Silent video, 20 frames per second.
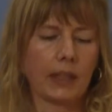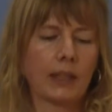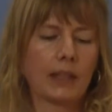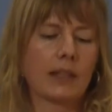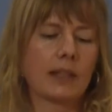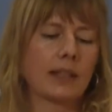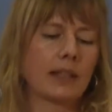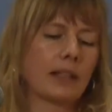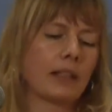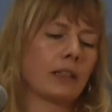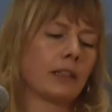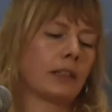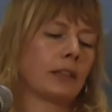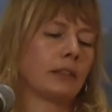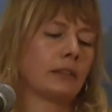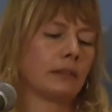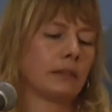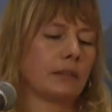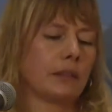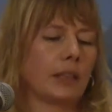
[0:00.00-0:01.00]

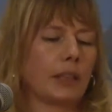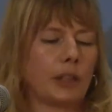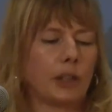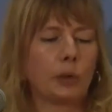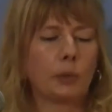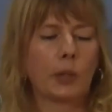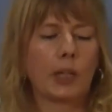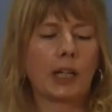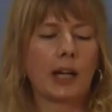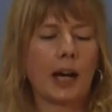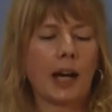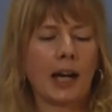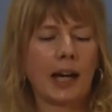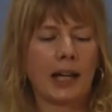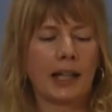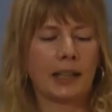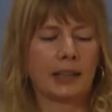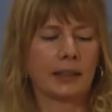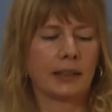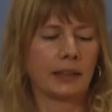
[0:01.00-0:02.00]
Still, you were
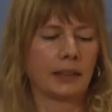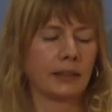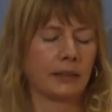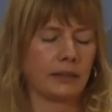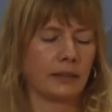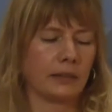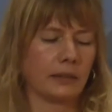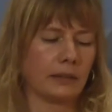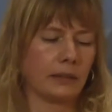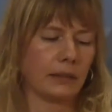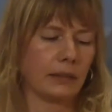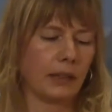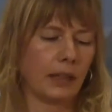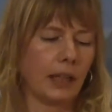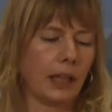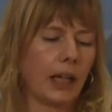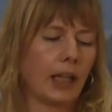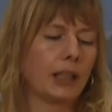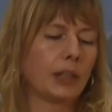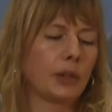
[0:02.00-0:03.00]
kind,
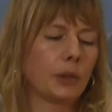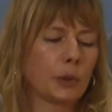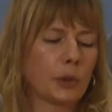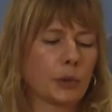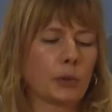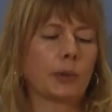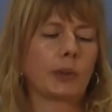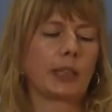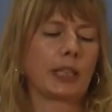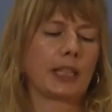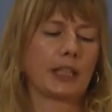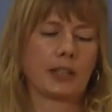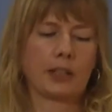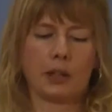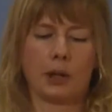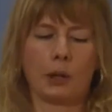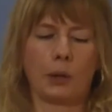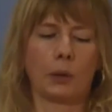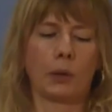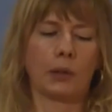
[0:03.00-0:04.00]
unusually
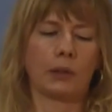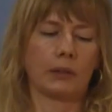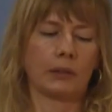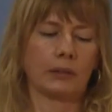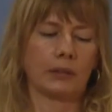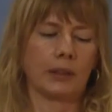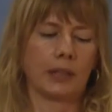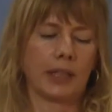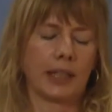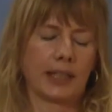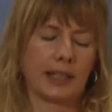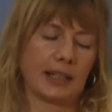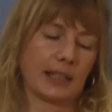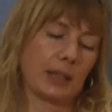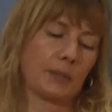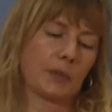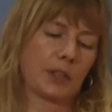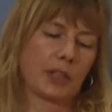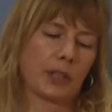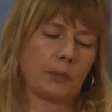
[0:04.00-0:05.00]
so, it
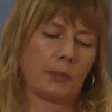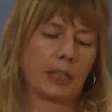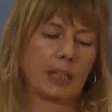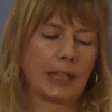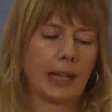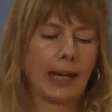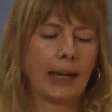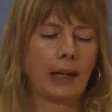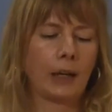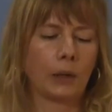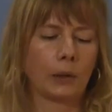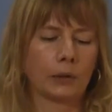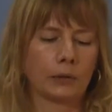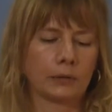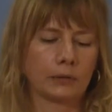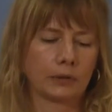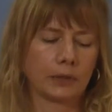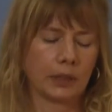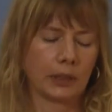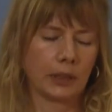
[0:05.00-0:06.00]
seems to me now,
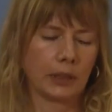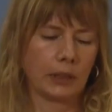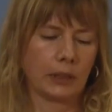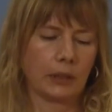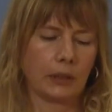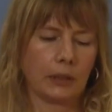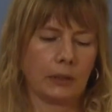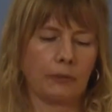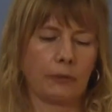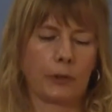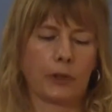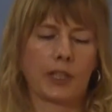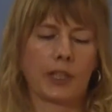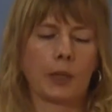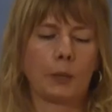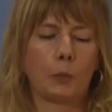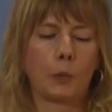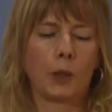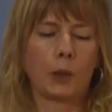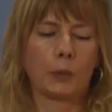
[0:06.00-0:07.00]
for
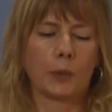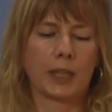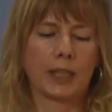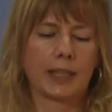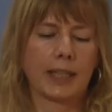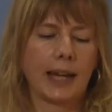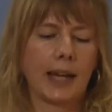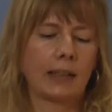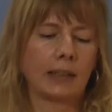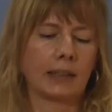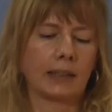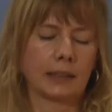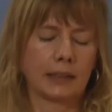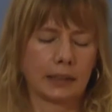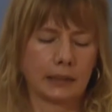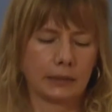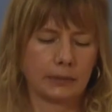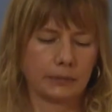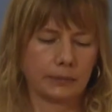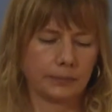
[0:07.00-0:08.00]
someone with talent.